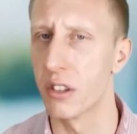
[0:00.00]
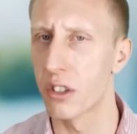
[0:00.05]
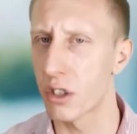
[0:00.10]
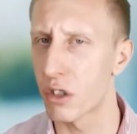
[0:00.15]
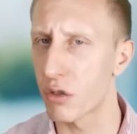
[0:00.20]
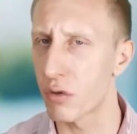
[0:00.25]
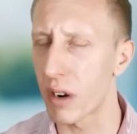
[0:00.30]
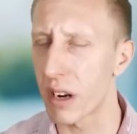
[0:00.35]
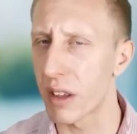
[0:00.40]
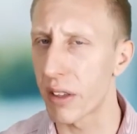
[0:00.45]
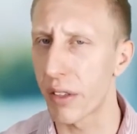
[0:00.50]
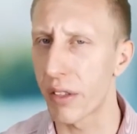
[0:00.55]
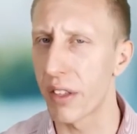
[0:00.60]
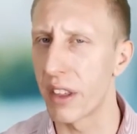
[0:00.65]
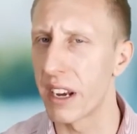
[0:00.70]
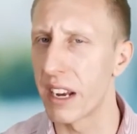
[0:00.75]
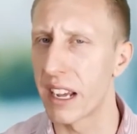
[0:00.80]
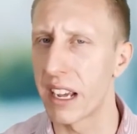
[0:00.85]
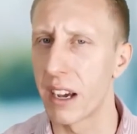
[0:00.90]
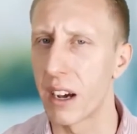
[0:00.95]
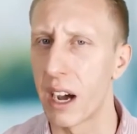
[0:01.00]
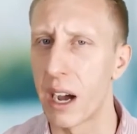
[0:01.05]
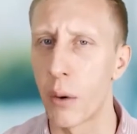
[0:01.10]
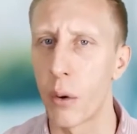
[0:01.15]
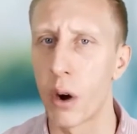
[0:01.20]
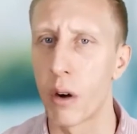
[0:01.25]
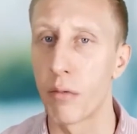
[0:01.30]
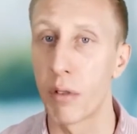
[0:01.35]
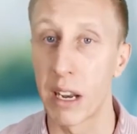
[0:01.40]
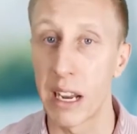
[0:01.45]
and strengthening
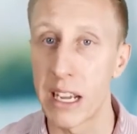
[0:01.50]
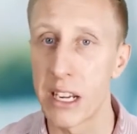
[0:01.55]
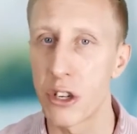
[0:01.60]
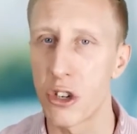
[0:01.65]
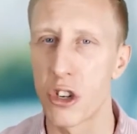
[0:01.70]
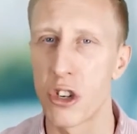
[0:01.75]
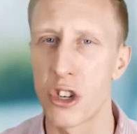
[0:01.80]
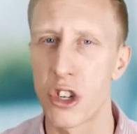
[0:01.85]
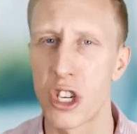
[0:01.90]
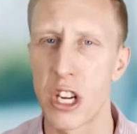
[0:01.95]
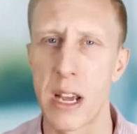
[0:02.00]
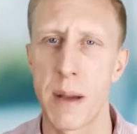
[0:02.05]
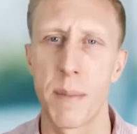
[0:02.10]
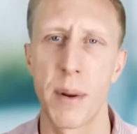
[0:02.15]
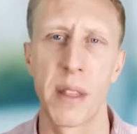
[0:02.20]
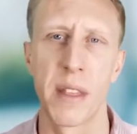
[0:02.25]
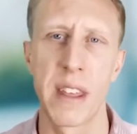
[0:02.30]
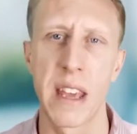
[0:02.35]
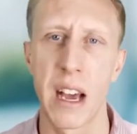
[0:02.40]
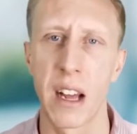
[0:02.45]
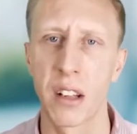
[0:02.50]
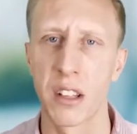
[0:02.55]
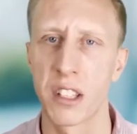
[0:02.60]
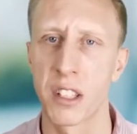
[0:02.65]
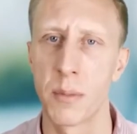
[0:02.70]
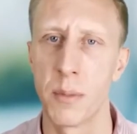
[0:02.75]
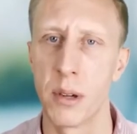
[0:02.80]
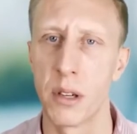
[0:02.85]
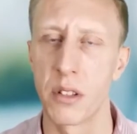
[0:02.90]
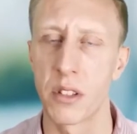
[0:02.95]
our relationship and the
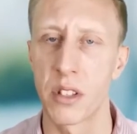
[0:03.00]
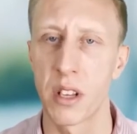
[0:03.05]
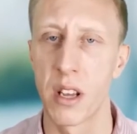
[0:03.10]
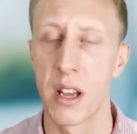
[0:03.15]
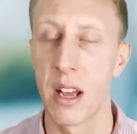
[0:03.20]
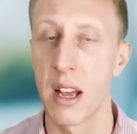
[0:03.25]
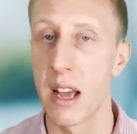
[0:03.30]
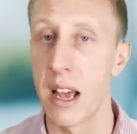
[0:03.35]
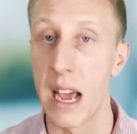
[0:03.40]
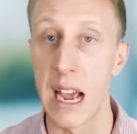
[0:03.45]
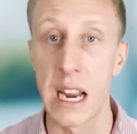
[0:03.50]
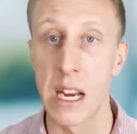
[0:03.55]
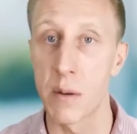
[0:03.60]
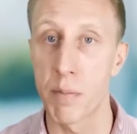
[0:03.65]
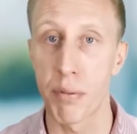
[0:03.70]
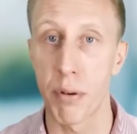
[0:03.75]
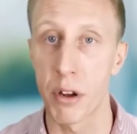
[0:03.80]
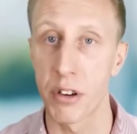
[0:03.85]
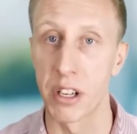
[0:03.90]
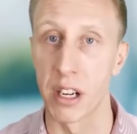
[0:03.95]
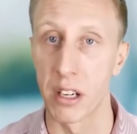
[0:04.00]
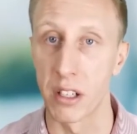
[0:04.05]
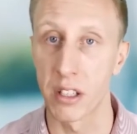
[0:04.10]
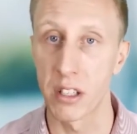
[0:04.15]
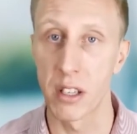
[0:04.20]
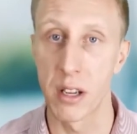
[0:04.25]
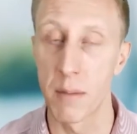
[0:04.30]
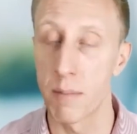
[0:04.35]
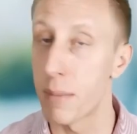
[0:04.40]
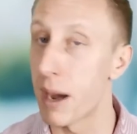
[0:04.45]
ultimate end
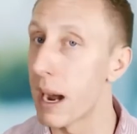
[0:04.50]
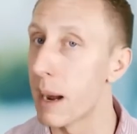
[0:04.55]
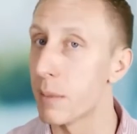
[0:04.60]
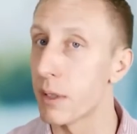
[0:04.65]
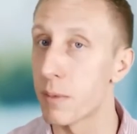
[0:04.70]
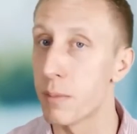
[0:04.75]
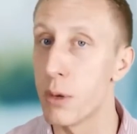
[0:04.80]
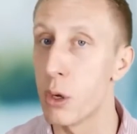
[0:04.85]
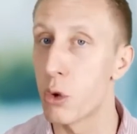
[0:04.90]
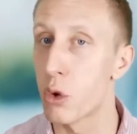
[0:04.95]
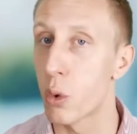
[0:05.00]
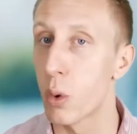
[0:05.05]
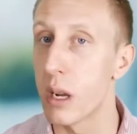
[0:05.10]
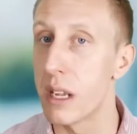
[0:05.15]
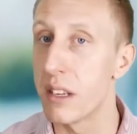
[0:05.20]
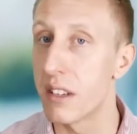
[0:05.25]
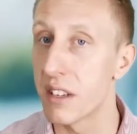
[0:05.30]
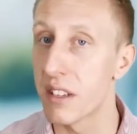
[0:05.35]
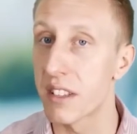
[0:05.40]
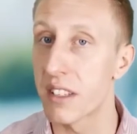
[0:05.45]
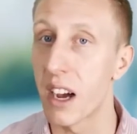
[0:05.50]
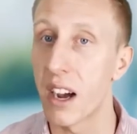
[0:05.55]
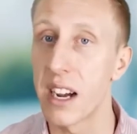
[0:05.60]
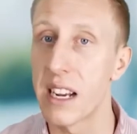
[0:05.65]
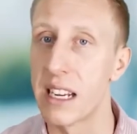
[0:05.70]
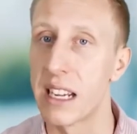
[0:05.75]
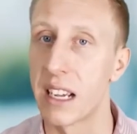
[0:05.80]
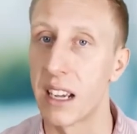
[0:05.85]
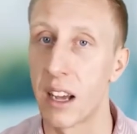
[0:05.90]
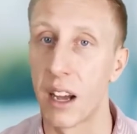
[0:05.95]
product, perhaps mutually
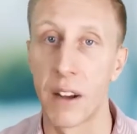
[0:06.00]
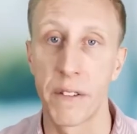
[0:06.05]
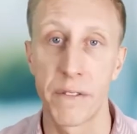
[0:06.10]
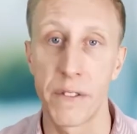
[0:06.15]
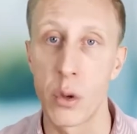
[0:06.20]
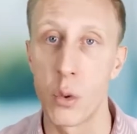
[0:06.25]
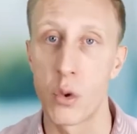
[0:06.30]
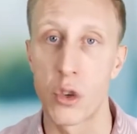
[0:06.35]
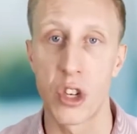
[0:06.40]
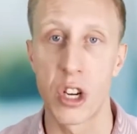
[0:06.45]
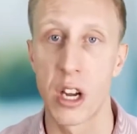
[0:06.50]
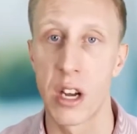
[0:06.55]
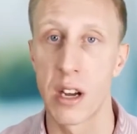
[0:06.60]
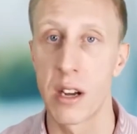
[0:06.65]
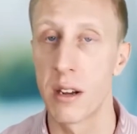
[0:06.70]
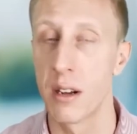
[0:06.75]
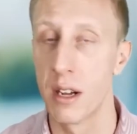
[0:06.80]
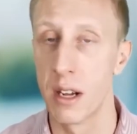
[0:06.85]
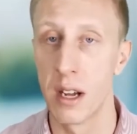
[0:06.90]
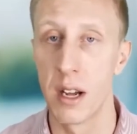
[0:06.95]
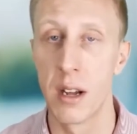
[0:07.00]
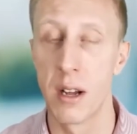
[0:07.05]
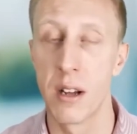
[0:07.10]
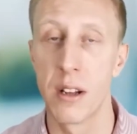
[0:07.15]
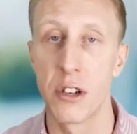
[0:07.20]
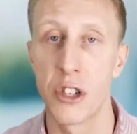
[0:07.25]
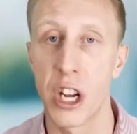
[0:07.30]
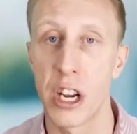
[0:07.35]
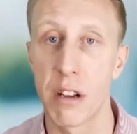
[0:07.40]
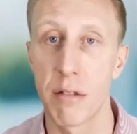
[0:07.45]
designing a future
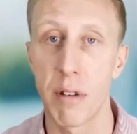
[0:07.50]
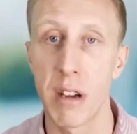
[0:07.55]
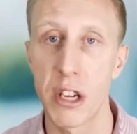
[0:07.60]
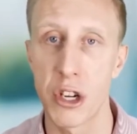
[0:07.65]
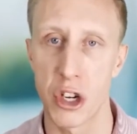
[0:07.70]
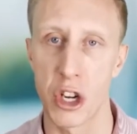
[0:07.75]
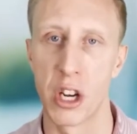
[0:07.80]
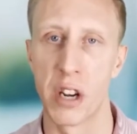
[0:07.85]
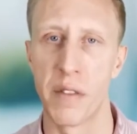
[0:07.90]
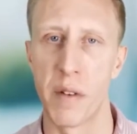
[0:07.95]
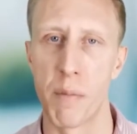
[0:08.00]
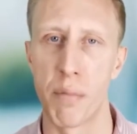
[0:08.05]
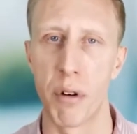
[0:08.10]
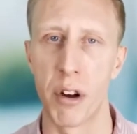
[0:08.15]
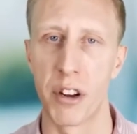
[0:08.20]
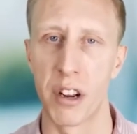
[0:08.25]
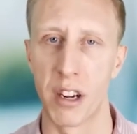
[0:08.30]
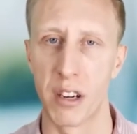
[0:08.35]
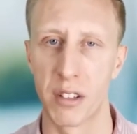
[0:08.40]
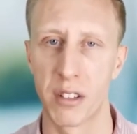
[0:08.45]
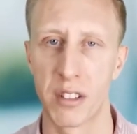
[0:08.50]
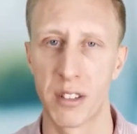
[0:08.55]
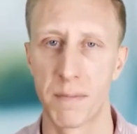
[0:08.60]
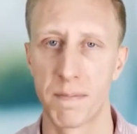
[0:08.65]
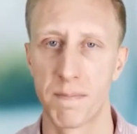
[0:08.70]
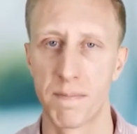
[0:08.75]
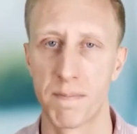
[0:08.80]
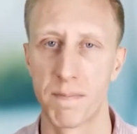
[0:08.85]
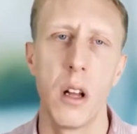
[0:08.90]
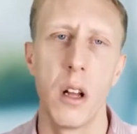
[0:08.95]
generation of a product.